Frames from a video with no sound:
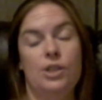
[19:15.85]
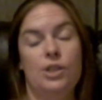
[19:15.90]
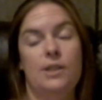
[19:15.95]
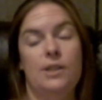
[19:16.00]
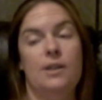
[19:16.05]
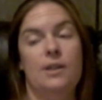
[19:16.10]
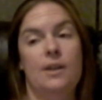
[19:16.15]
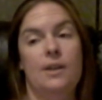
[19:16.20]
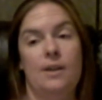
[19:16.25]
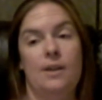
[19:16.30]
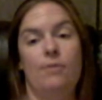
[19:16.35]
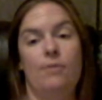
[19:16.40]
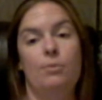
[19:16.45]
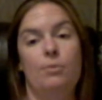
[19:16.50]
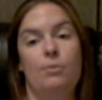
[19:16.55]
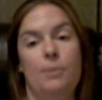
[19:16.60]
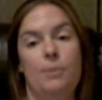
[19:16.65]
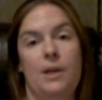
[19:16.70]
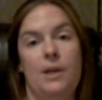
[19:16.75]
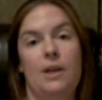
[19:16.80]
can never
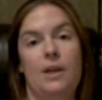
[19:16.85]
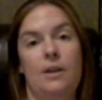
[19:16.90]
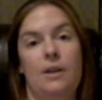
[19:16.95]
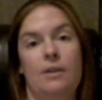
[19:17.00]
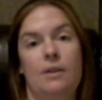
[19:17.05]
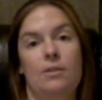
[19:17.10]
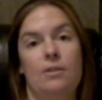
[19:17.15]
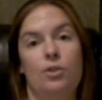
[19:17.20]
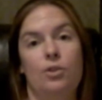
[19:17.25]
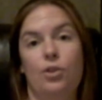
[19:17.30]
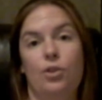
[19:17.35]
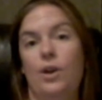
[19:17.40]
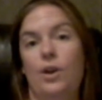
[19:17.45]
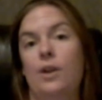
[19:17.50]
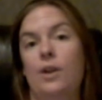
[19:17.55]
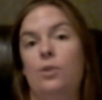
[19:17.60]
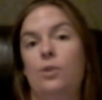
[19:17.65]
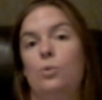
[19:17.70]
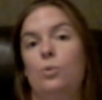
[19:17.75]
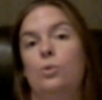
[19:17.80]
be
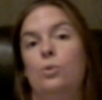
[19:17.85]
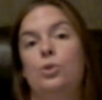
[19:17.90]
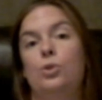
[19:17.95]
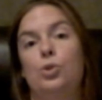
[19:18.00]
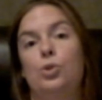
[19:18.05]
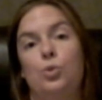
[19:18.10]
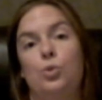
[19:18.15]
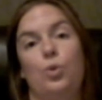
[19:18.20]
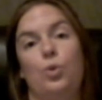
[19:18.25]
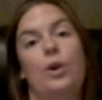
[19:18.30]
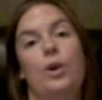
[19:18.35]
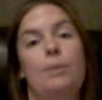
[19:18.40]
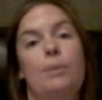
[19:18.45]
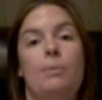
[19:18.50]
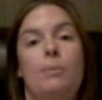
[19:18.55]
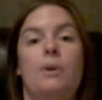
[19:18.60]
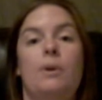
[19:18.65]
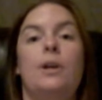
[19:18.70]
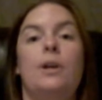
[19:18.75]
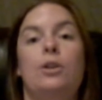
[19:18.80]
created nor destroyed.
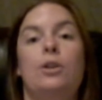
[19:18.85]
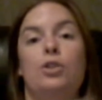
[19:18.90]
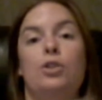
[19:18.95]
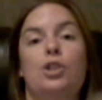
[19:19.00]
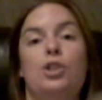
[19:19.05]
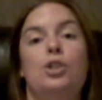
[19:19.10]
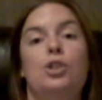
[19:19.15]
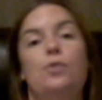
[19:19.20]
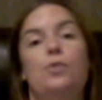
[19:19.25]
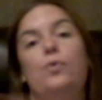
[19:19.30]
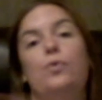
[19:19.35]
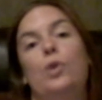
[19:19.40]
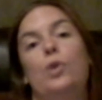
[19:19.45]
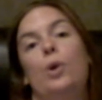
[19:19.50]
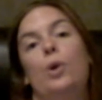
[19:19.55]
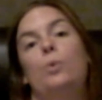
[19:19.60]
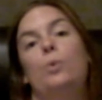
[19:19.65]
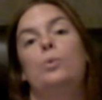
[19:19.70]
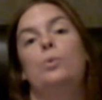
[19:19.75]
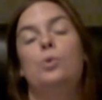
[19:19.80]
Energy just
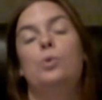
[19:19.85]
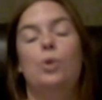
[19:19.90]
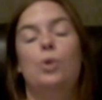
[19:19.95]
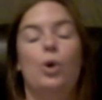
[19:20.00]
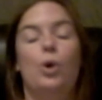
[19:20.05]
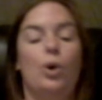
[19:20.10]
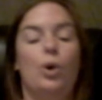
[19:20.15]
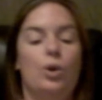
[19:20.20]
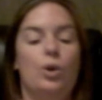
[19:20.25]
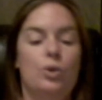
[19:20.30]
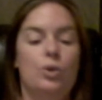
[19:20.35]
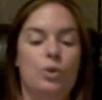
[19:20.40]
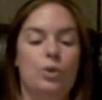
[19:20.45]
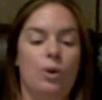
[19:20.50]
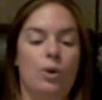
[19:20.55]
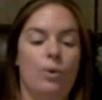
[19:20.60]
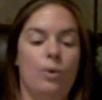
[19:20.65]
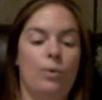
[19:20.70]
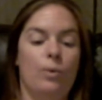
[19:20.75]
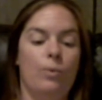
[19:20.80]
flows.
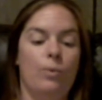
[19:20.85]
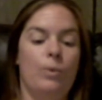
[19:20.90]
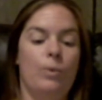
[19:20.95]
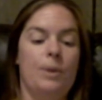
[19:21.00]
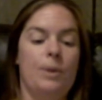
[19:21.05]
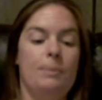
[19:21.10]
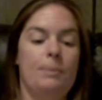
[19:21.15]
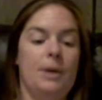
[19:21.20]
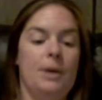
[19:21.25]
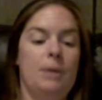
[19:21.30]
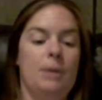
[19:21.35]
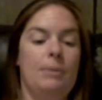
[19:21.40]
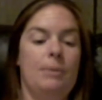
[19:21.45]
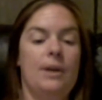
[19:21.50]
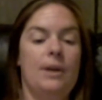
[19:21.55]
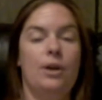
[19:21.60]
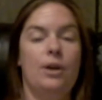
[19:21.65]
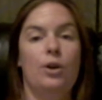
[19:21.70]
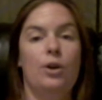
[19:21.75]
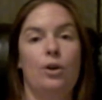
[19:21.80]
So with money
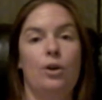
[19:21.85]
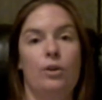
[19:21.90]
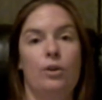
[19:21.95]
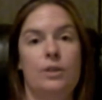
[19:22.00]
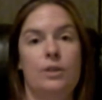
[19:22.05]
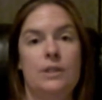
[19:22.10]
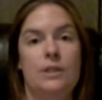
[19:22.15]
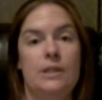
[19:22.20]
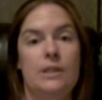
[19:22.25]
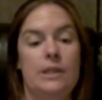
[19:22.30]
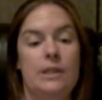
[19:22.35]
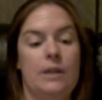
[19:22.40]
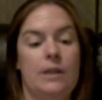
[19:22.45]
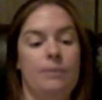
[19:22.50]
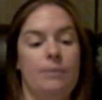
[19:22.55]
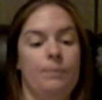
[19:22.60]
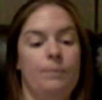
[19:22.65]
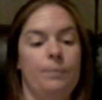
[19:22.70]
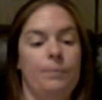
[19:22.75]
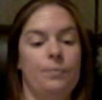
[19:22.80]
being
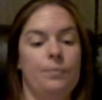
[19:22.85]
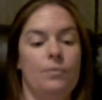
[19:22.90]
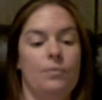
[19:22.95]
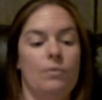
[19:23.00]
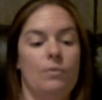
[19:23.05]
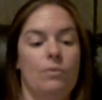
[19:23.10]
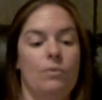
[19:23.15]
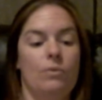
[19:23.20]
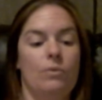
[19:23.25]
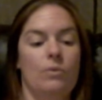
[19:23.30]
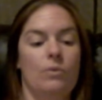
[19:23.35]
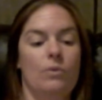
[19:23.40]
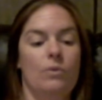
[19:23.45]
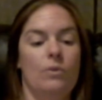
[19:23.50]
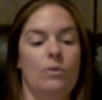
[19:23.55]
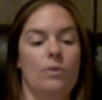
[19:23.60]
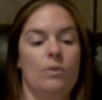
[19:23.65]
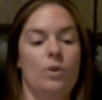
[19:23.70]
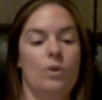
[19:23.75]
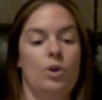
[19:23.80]
currency
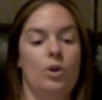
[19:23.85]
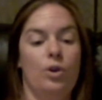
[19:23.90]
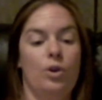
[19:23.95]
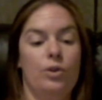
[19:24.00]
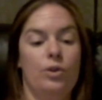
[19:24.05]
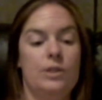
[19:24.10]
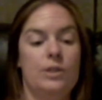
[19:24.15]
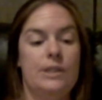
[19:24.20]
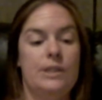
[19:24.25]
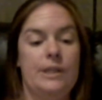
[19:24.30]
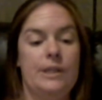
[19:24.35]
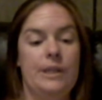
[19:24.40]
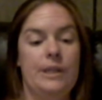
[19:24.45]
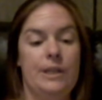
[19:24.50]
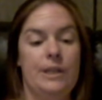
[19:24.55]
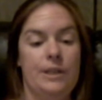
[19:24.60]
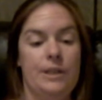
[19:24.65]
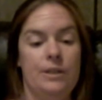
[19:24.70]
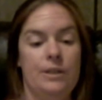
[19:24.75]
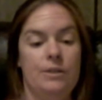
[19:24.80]

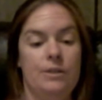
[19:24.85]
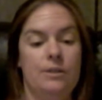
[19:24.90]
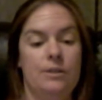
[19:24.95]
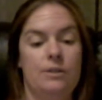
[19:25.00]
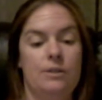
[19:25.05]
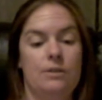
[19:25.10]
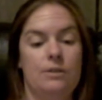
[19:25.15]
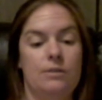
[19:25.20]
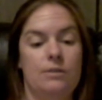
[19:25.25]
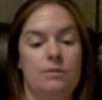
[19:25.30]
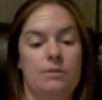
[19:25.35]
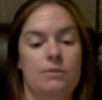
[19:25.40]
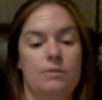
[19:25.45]
is